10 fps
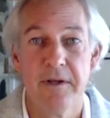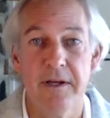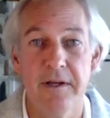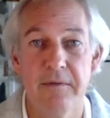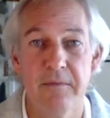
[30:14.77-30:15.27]

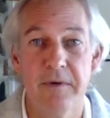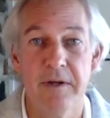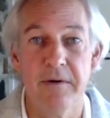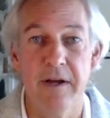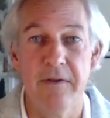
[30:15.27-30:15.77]

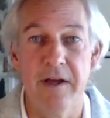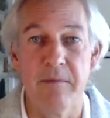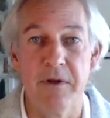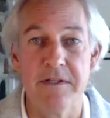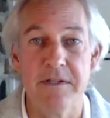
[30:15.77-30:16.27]
And how
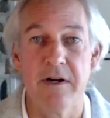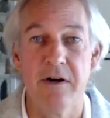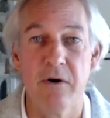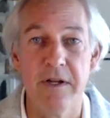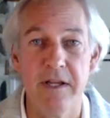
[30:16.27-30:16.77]
that plays out. I
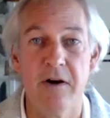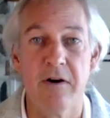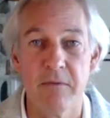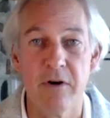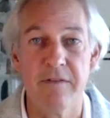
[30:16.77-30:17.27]
know in the
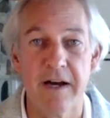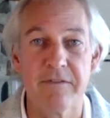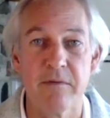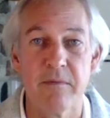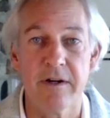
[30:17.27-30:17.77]
automotive
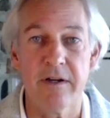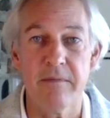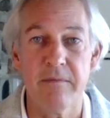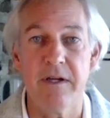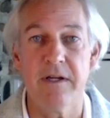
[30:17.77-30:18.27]

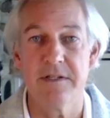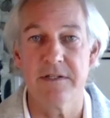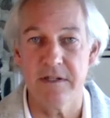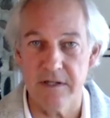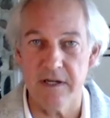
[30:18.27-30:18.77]
aftermarket, because
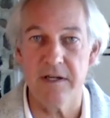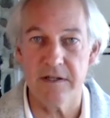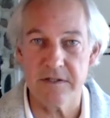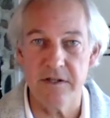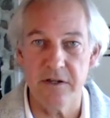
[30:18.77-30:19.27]

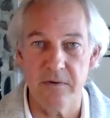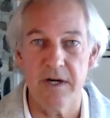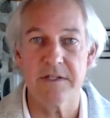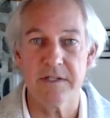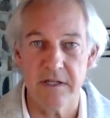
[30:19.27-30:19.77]
as in the
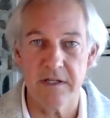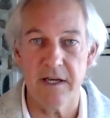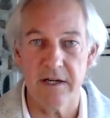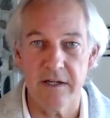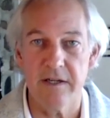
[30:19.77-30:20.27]
US and in
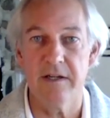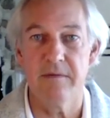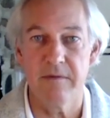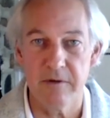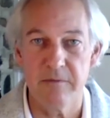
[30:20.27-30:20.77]
Canada
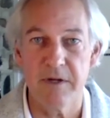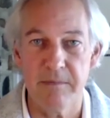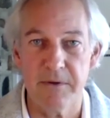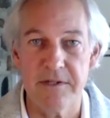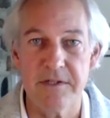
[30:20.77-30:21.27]
and in many
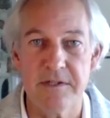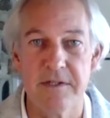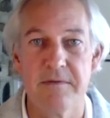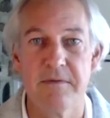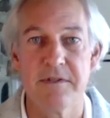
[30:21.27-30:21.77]
places,
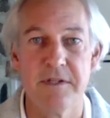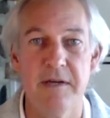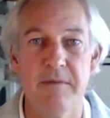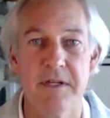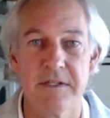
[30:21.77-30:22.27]
it was
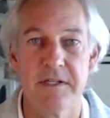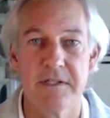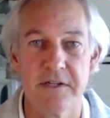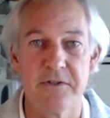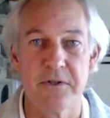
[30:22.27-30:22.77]
deemed as an
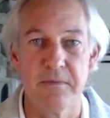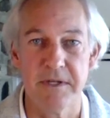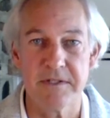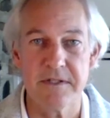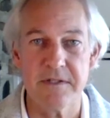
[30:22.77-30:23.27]
essential
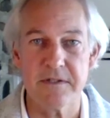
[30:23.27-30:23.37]
business.